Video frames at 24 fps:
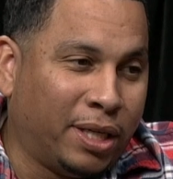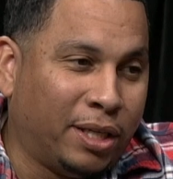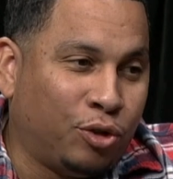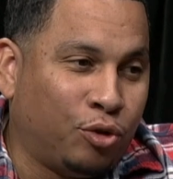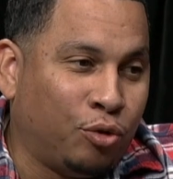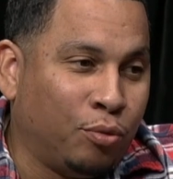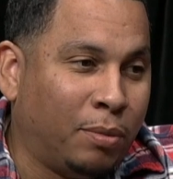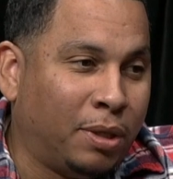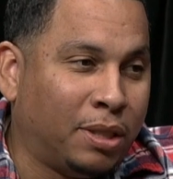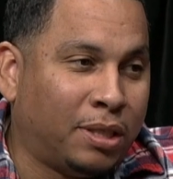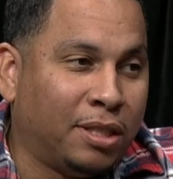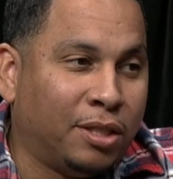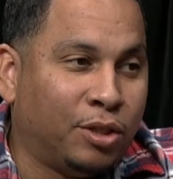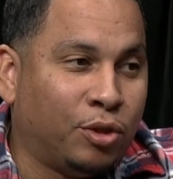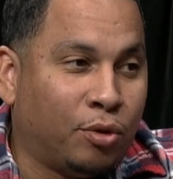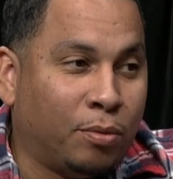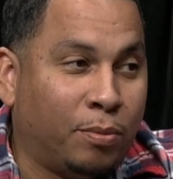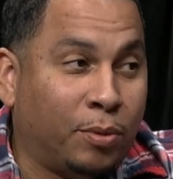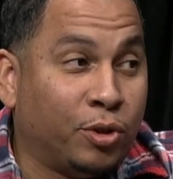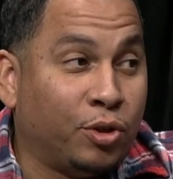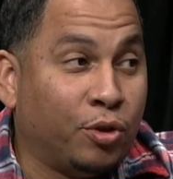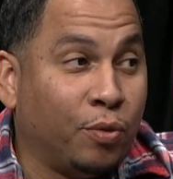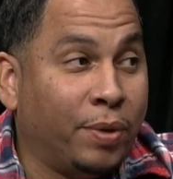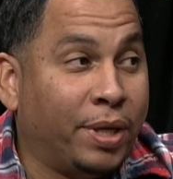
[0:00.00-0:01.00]
to get too much into
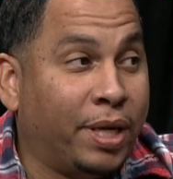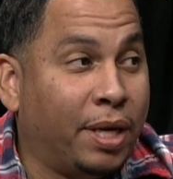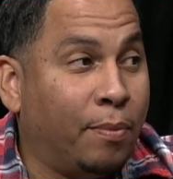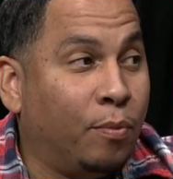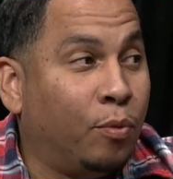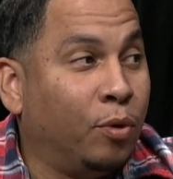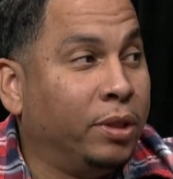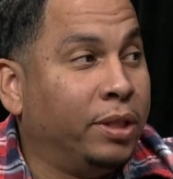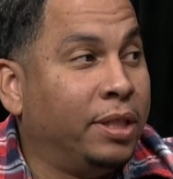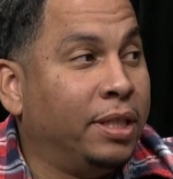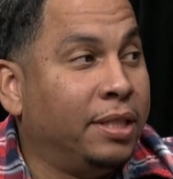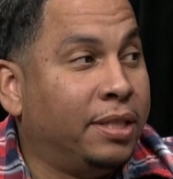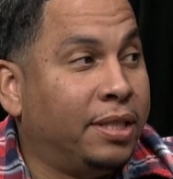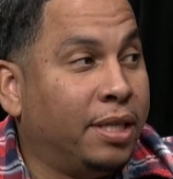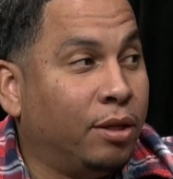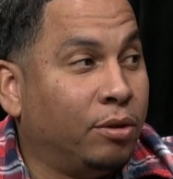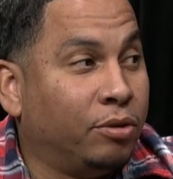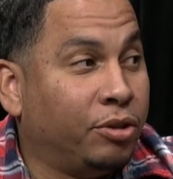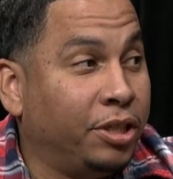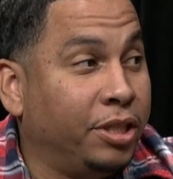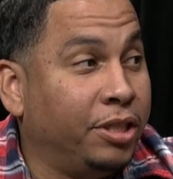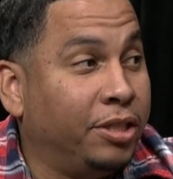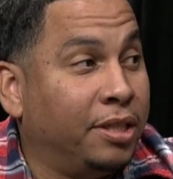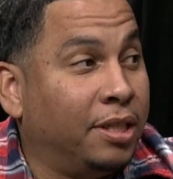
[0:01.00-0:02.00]
them until we get more
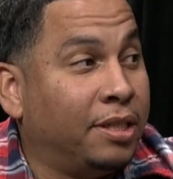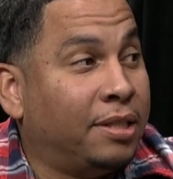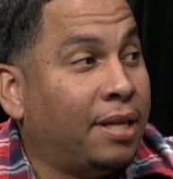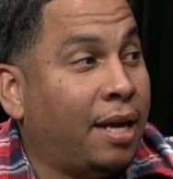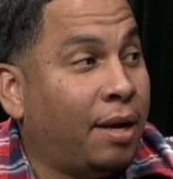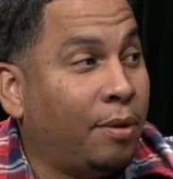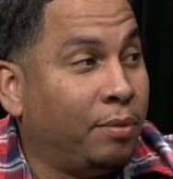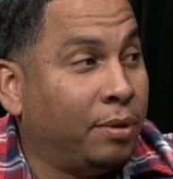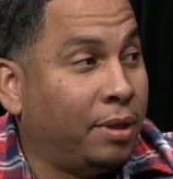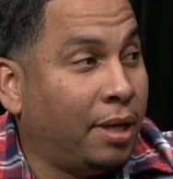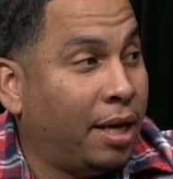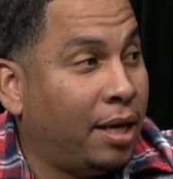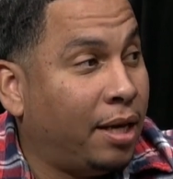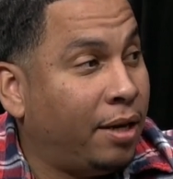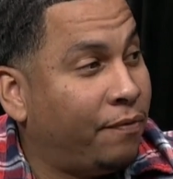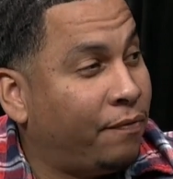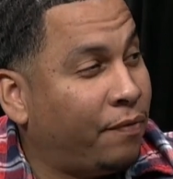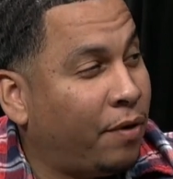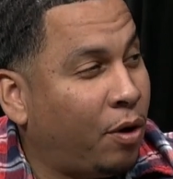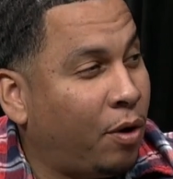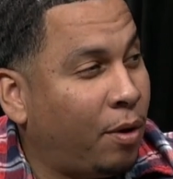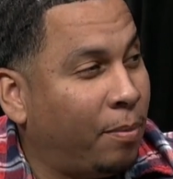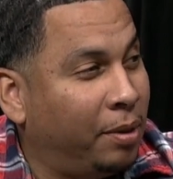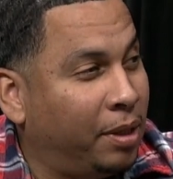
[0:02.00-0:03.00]
details. She Absolutely. just sat with the
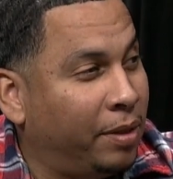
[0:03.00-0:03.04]
NFL, I